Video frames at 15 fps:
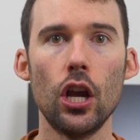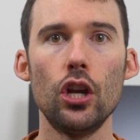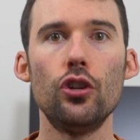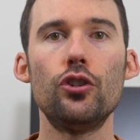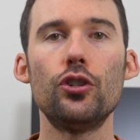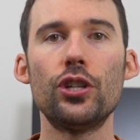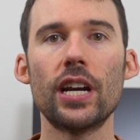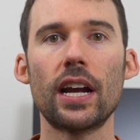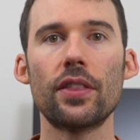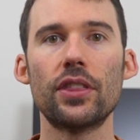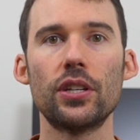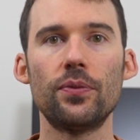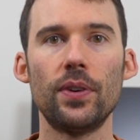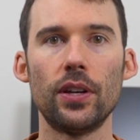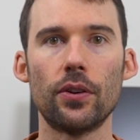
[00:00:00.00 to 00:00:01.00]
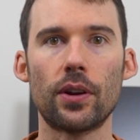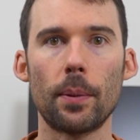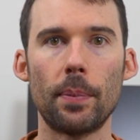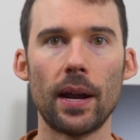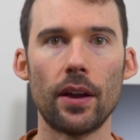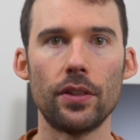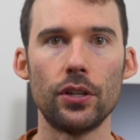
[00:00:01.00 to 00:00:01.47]
you should check out this video
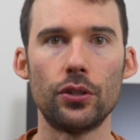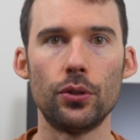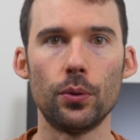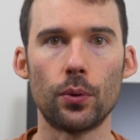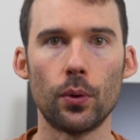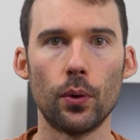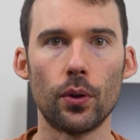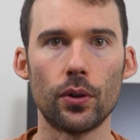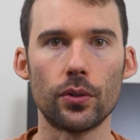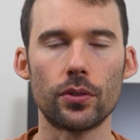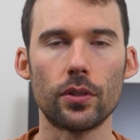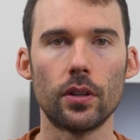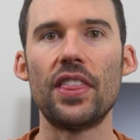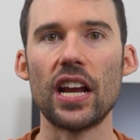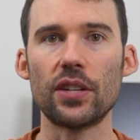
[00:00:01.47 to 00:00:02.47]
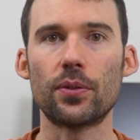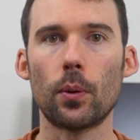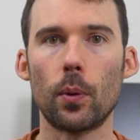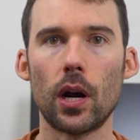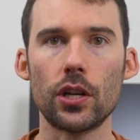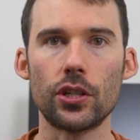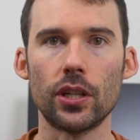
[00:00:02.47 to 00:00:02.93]
comparing these two coolers. Thanks for
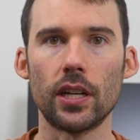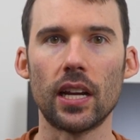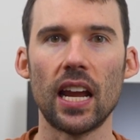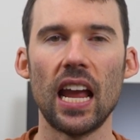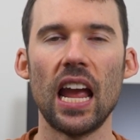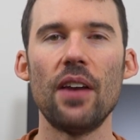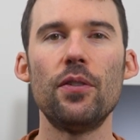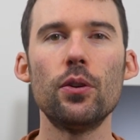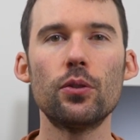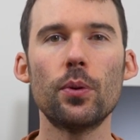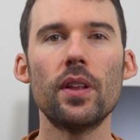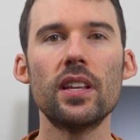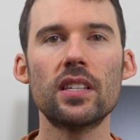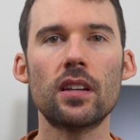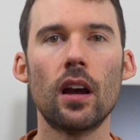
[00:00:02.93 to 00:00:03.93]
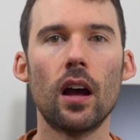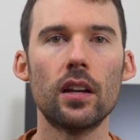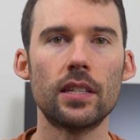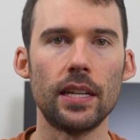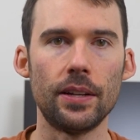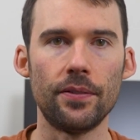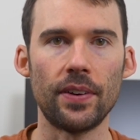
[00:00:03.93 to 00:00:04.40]
watching. If you enjoyed this
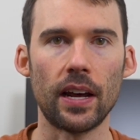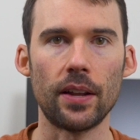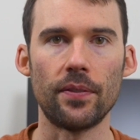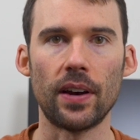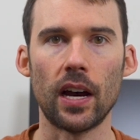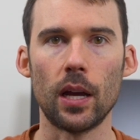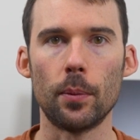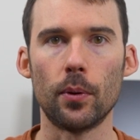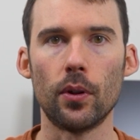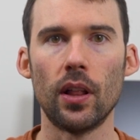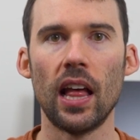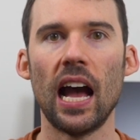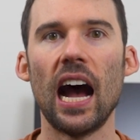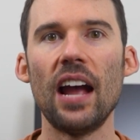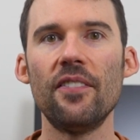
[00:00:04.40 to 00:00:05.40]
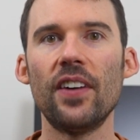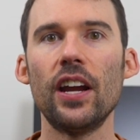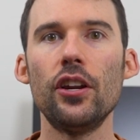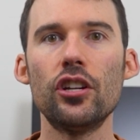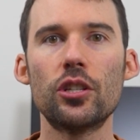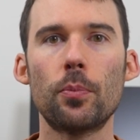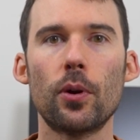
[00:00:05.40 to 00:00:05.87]
content and found it valuable, I invite
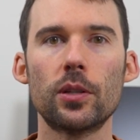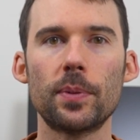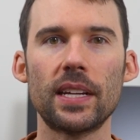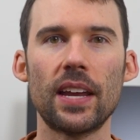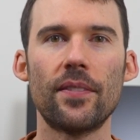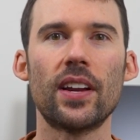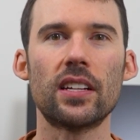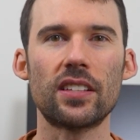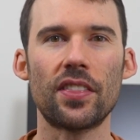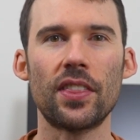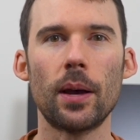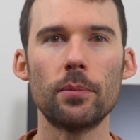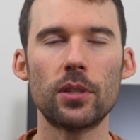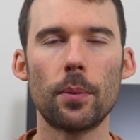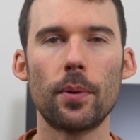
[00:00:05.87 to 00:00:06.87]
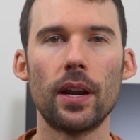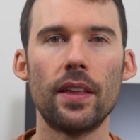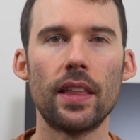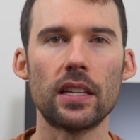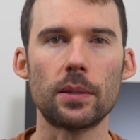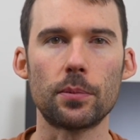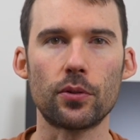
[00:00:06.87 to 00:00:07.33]
you to support us by giving us a thumbs up or
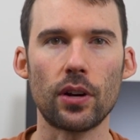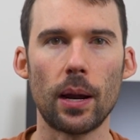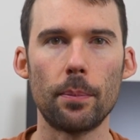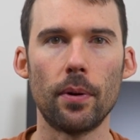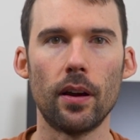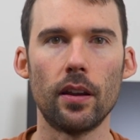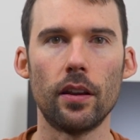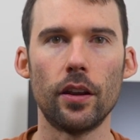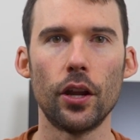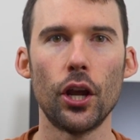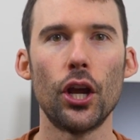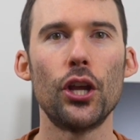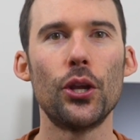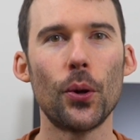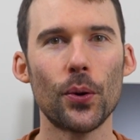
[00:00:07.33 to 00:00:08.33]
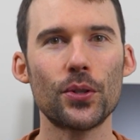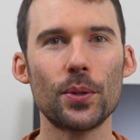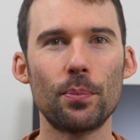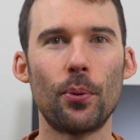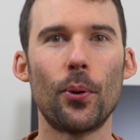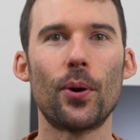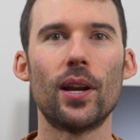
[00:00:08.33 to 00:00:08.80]
hitting that subscribe button. Your
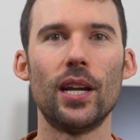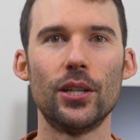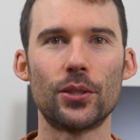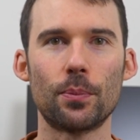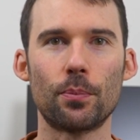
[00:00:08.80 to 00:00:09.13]
support is